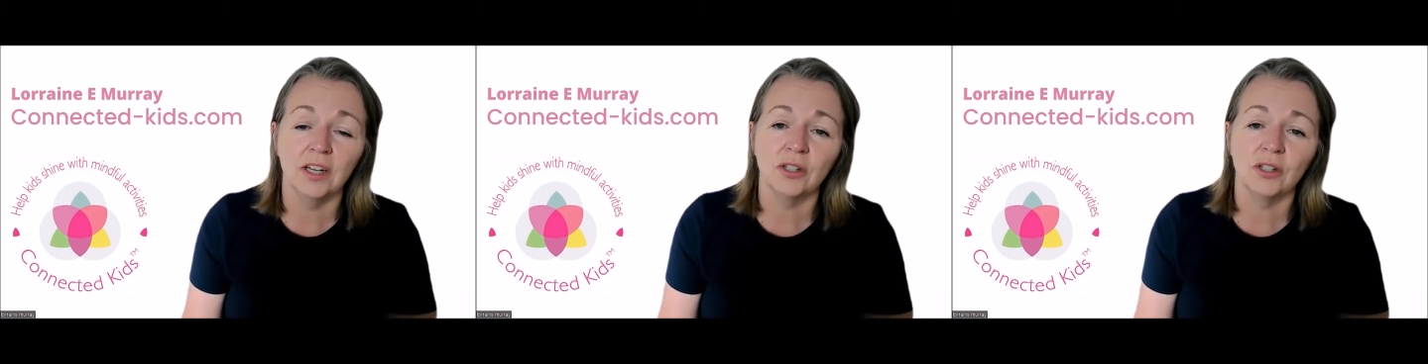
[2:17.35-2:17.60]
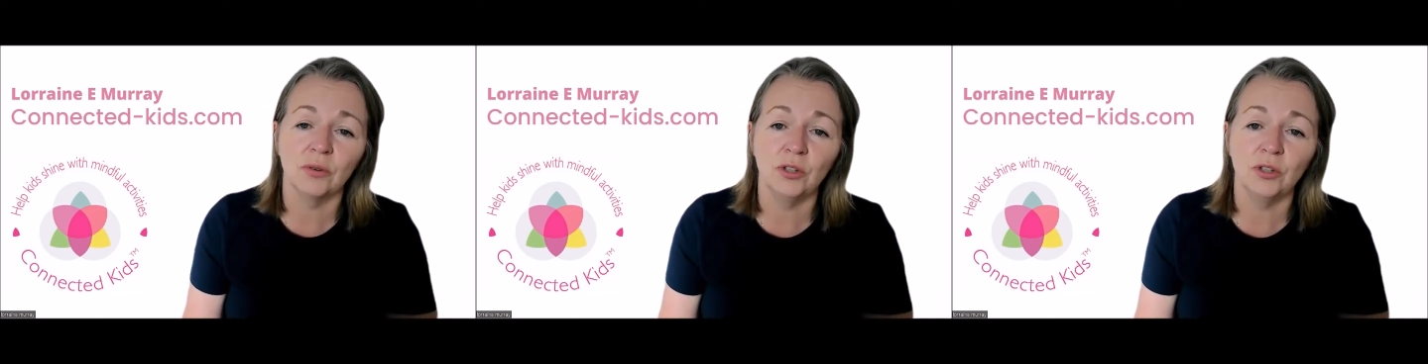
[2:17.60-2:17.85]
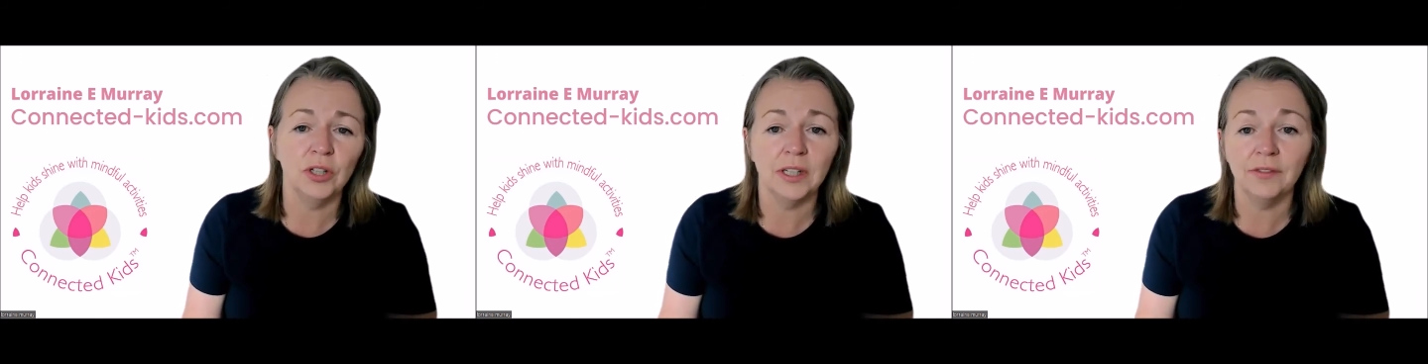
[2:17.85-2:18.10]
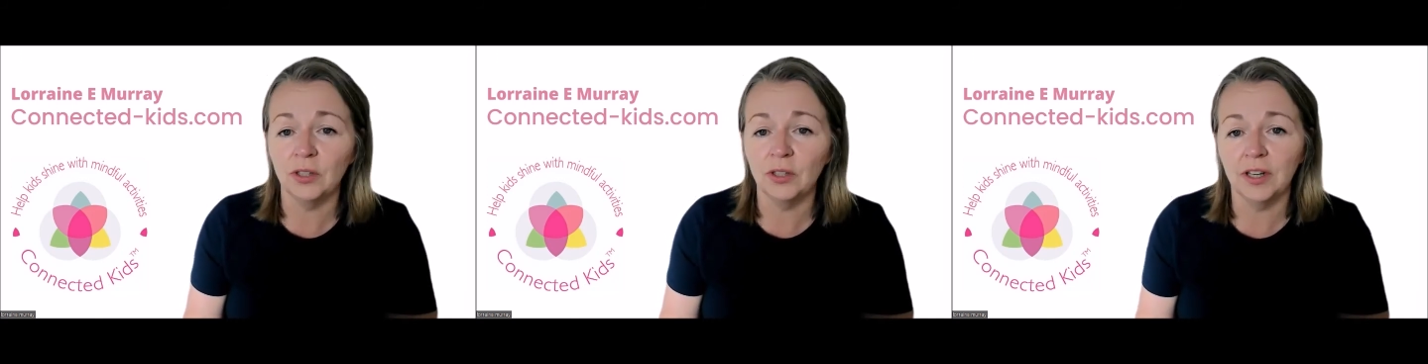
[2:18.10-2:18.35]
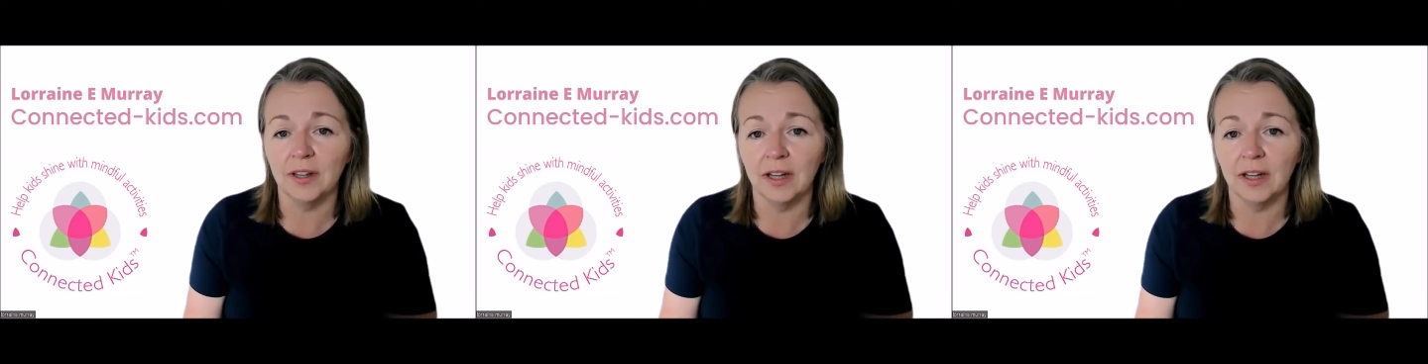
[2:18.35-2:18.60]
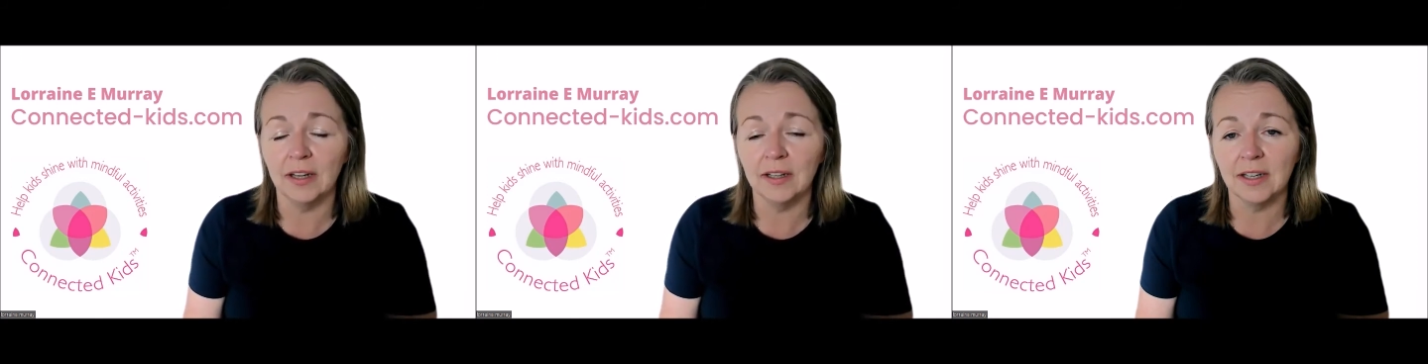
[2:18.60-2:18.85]
So you could have a look at
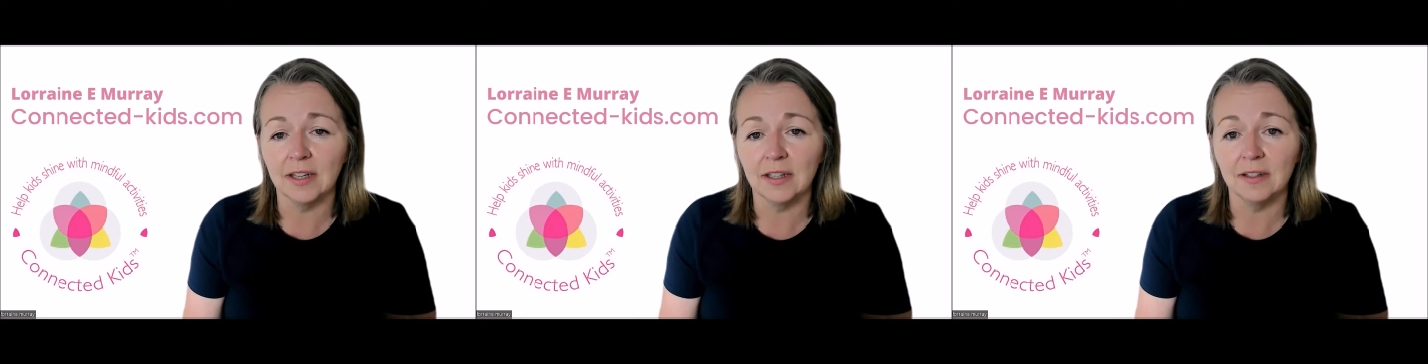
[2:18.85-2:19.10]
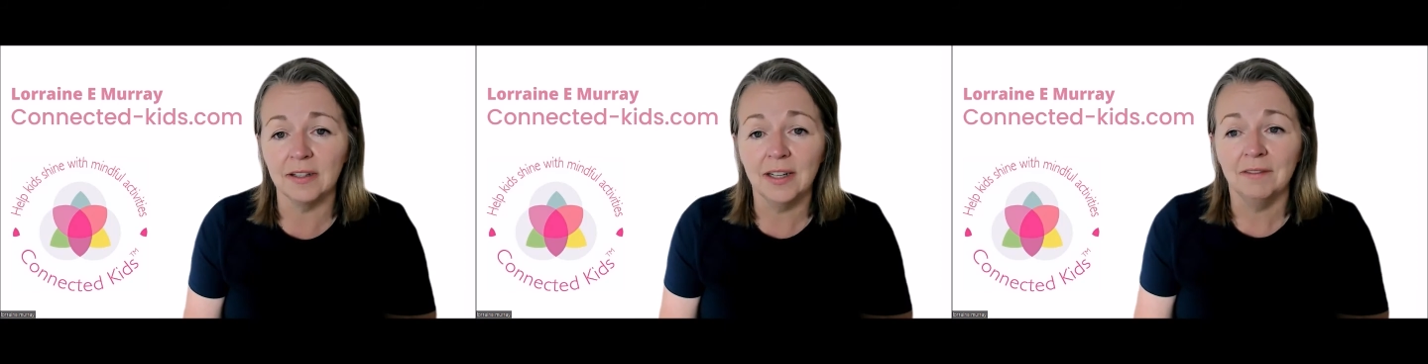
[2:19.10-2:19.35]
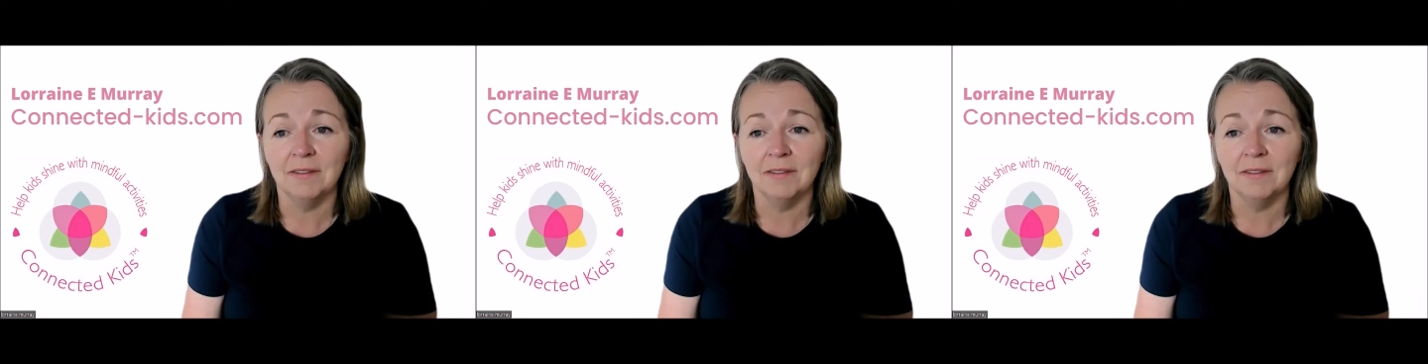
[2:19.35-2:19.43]
that and